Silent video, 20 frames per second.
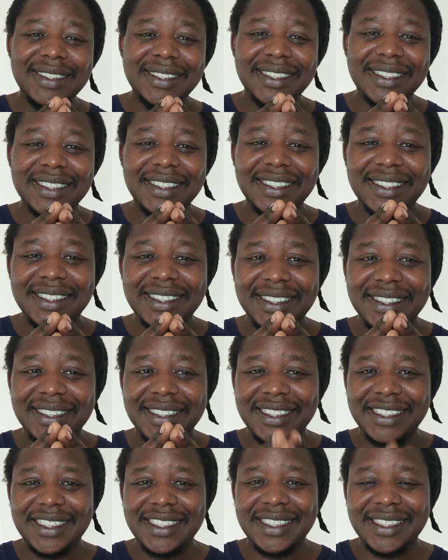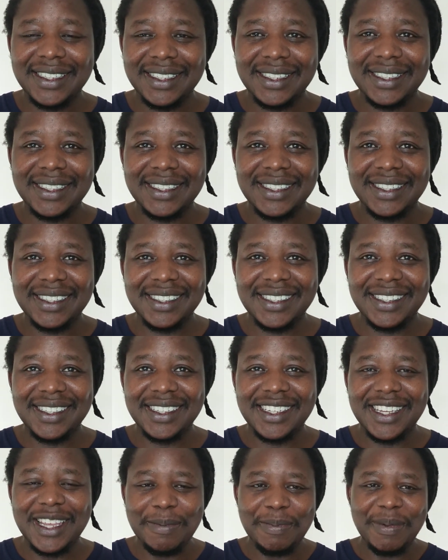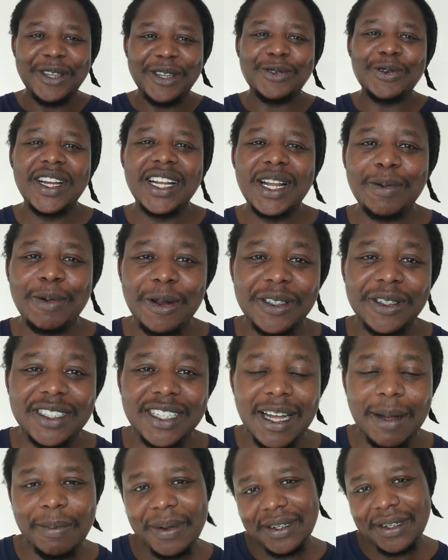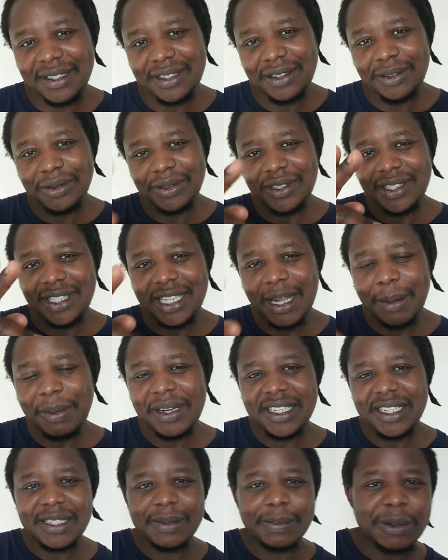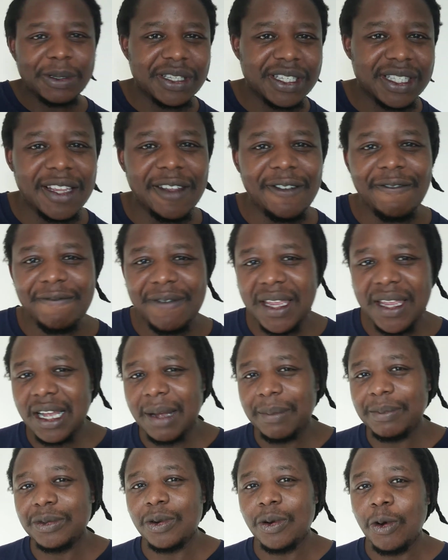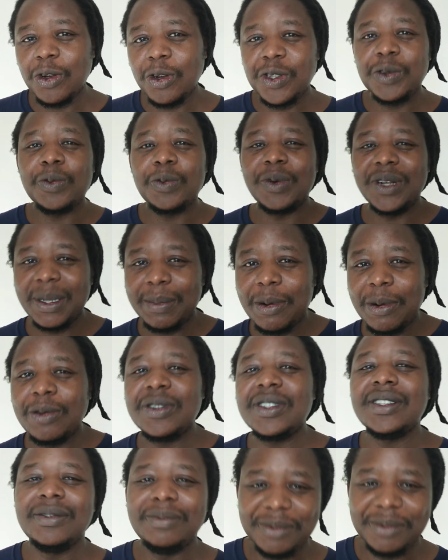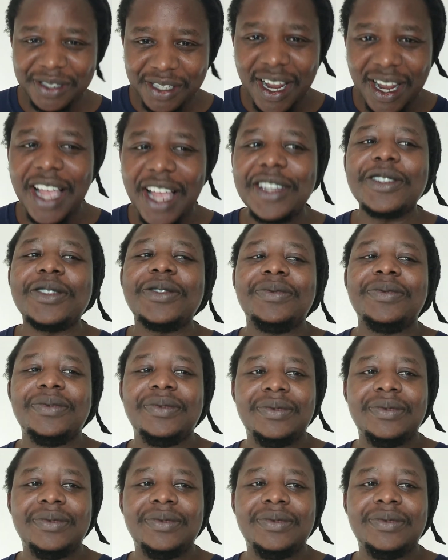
Just keep enjoying the World Cup, and it's your Double N Sports TV. I'm your host with the most, Mr. Nigel.